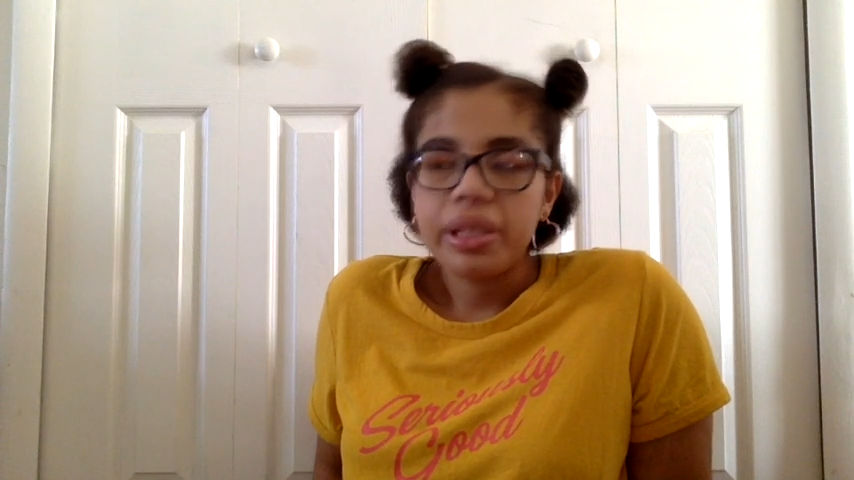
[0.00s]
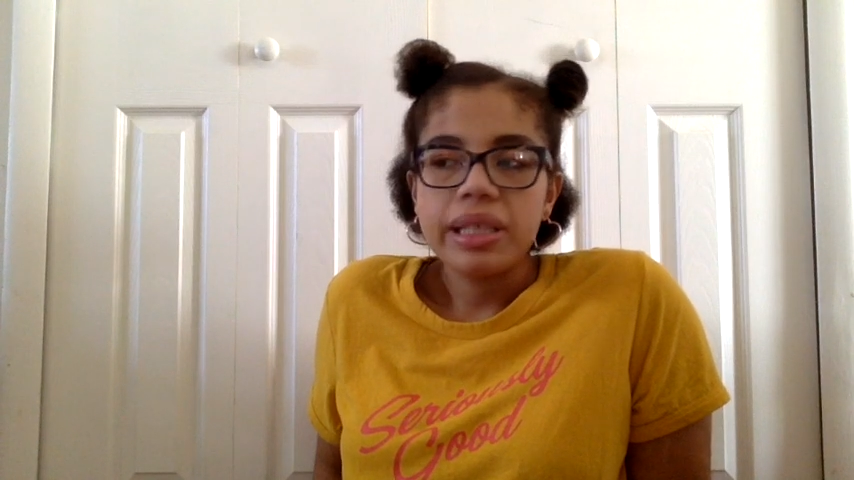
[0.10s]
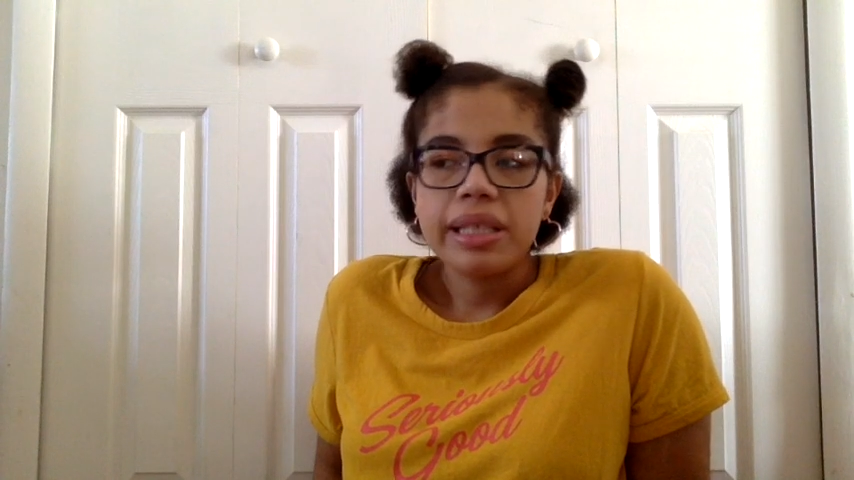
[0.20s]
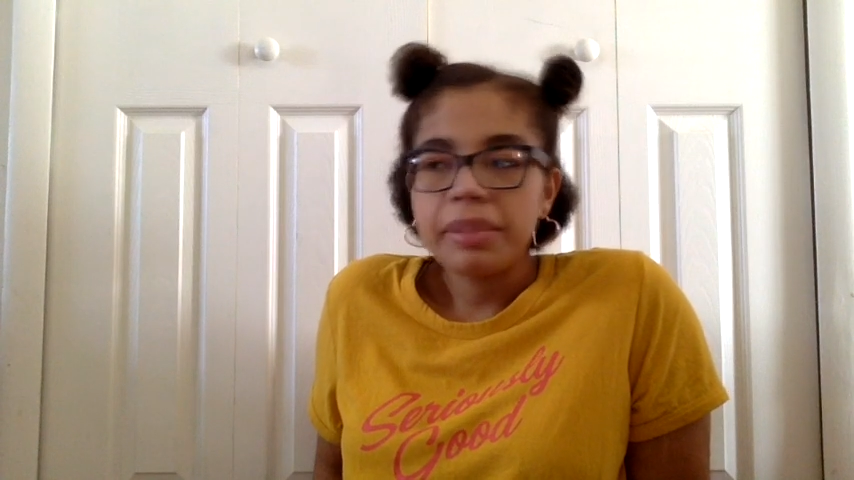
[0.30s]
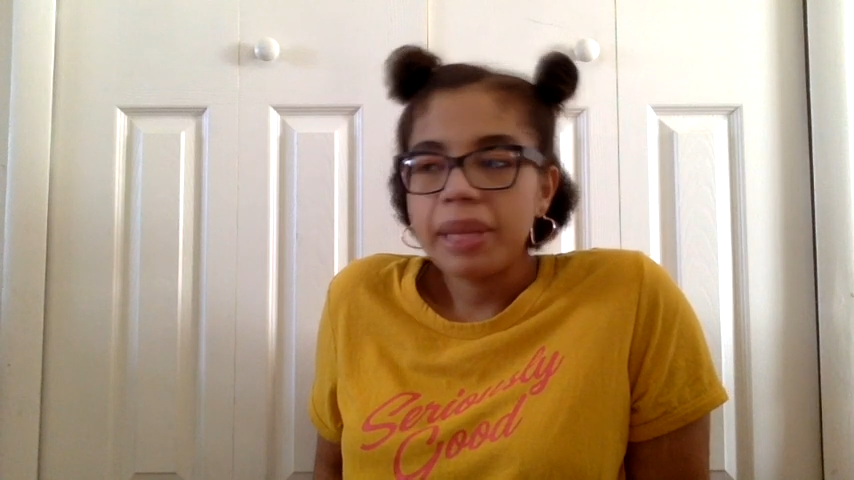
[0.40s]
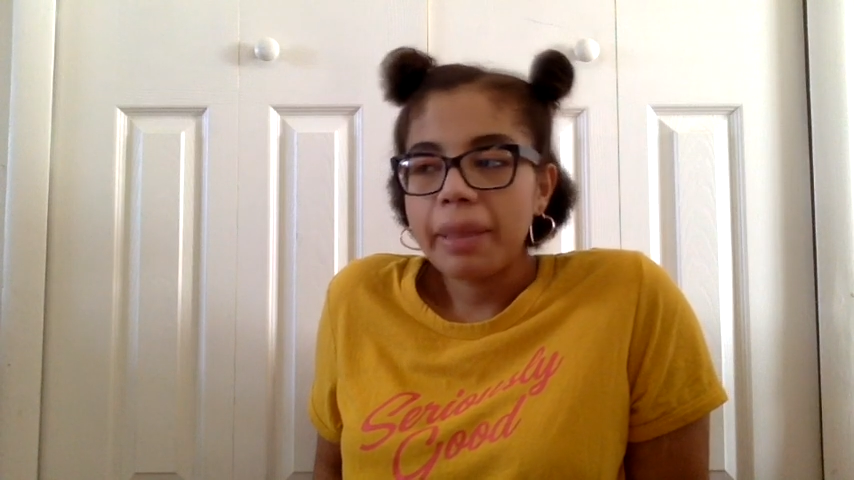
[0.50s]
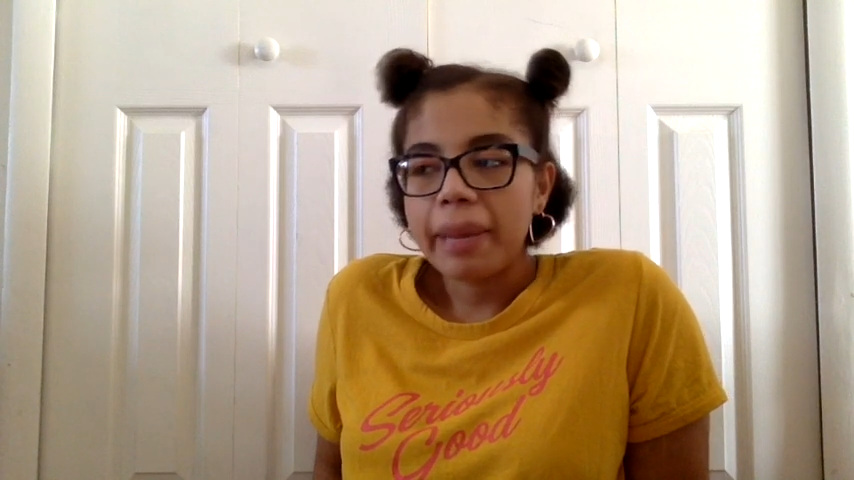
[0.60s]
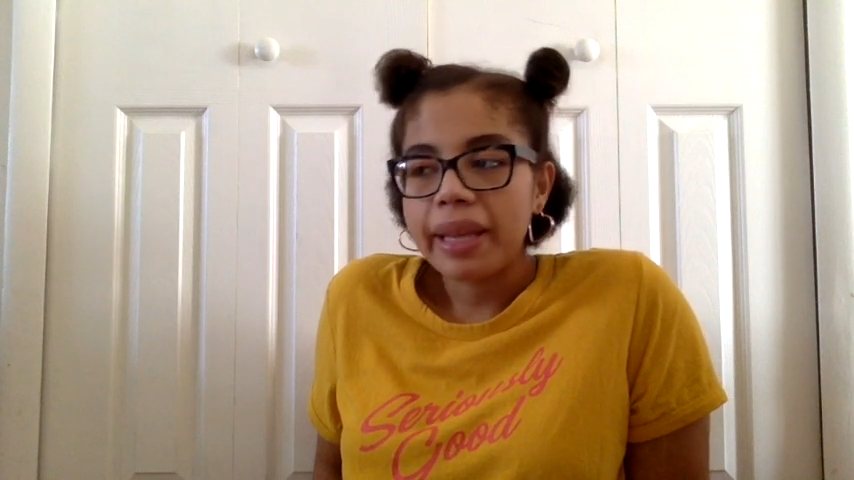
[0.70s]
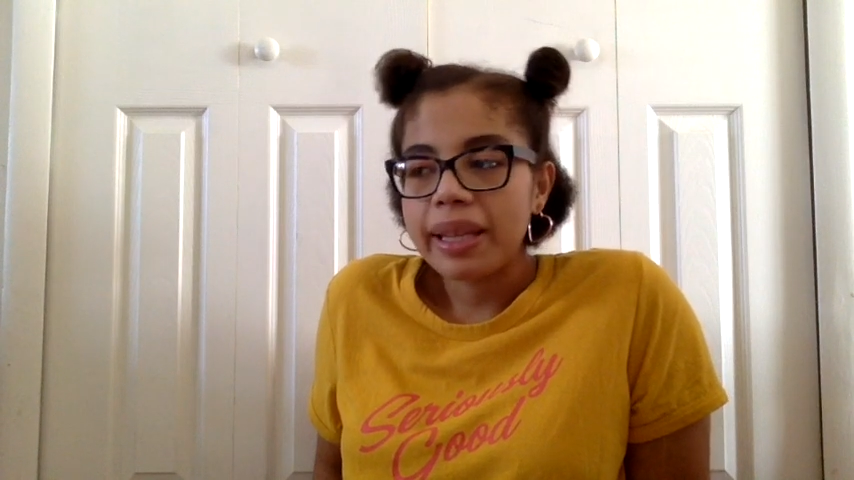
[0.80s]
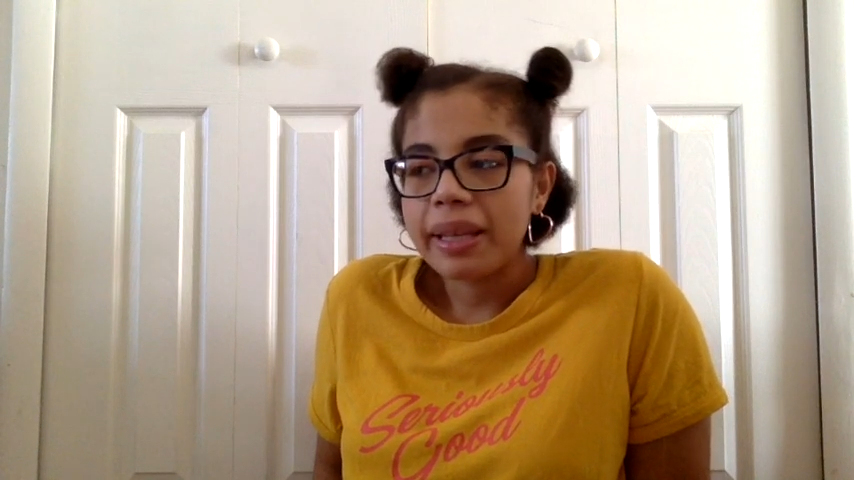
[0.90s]
something
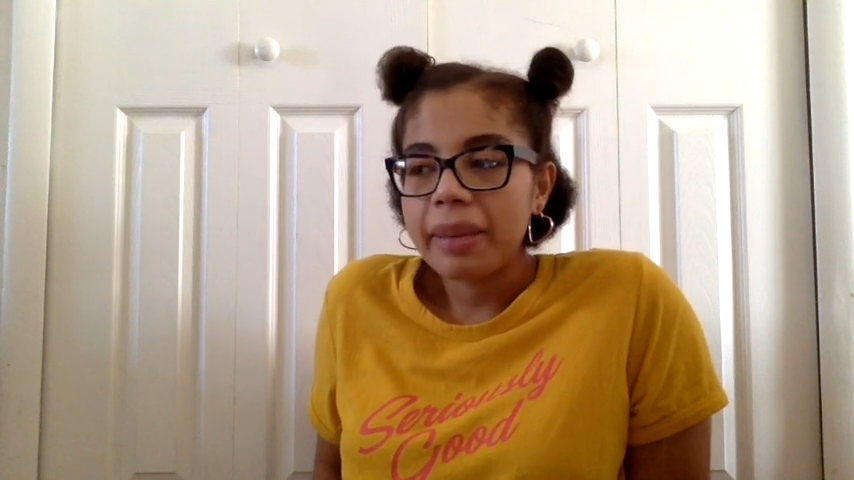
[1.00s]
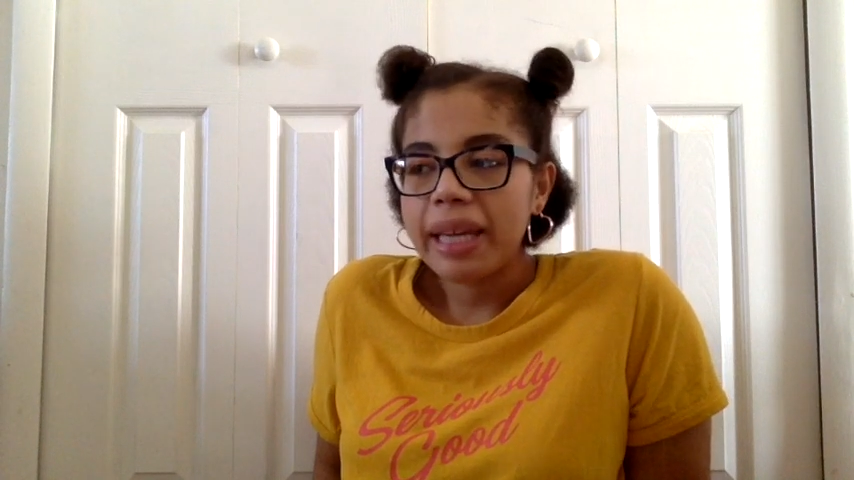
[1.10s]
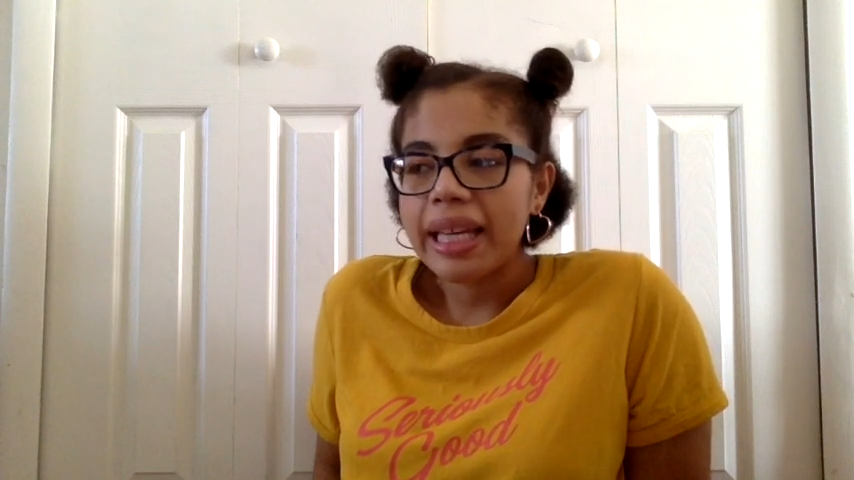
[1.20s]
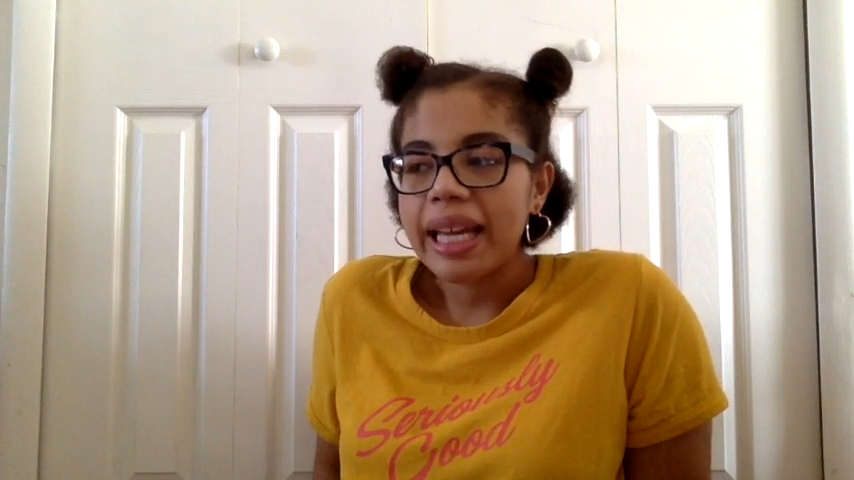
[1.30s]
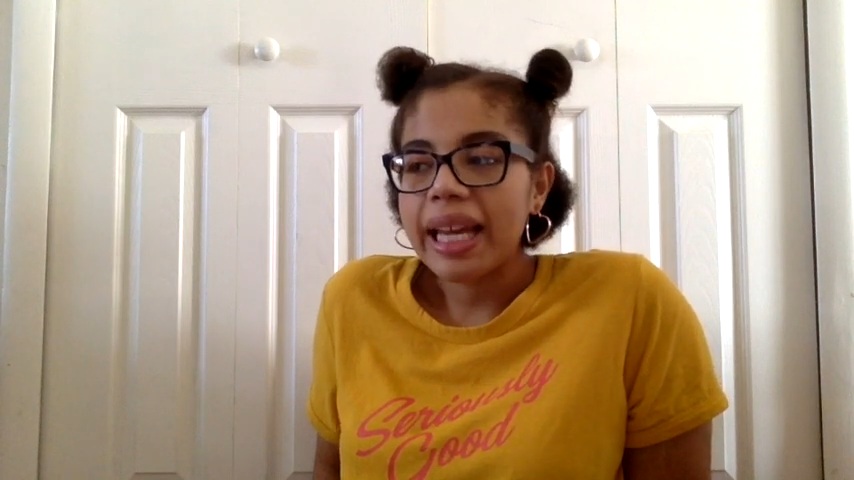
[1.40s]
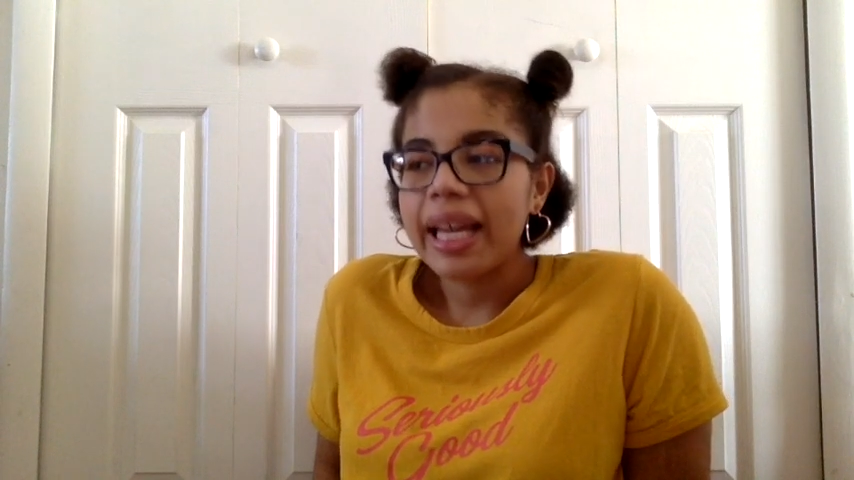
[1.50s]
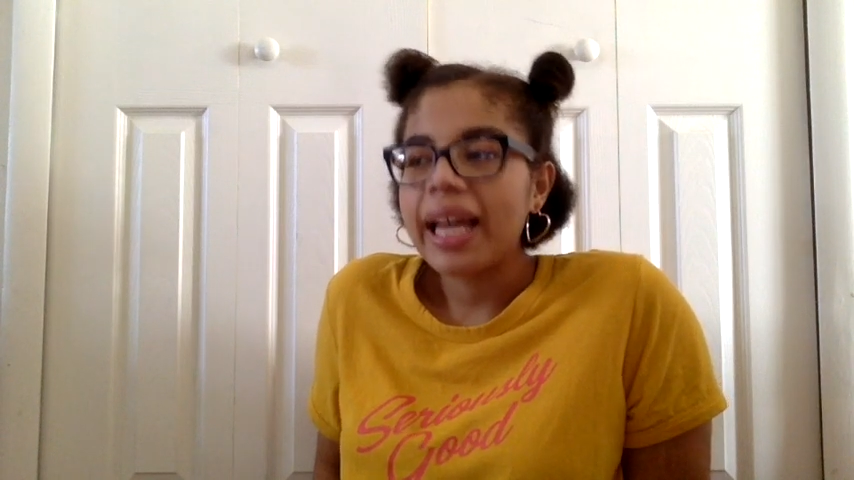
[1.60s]
about them, I can't